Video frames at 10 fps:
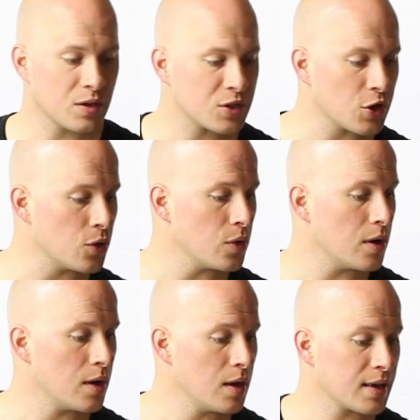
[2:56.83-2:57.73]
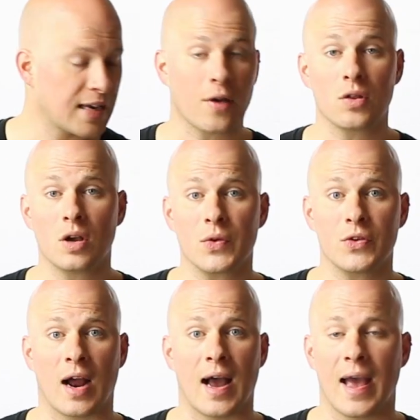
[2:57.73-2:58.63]
So count along with
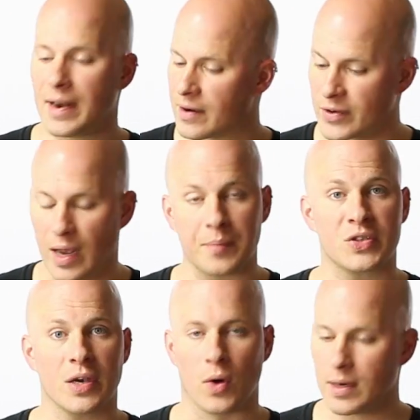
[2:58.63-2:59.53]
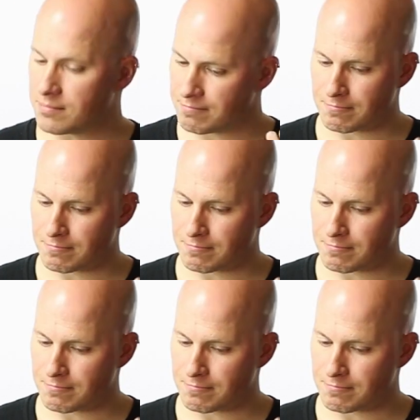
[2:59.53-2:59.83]
your hi-hat, and every time you say 1,